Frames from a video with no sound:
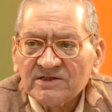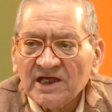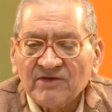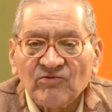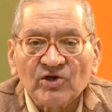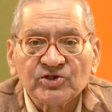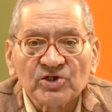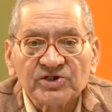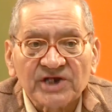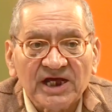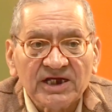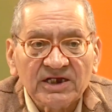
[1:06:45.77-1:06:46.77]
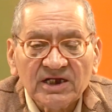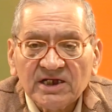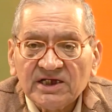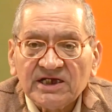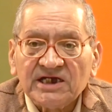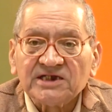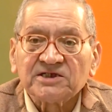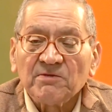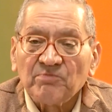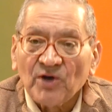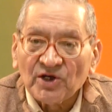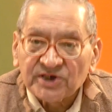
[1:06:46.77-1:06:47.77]
then what you are trying, it is
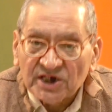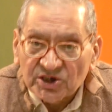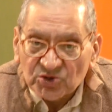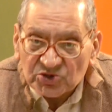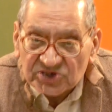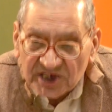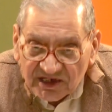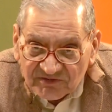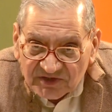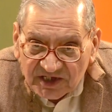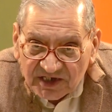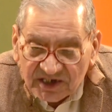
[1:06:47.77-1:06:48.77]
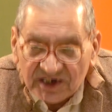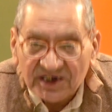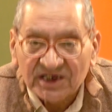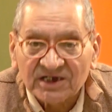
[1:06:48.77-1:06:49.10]
important to save the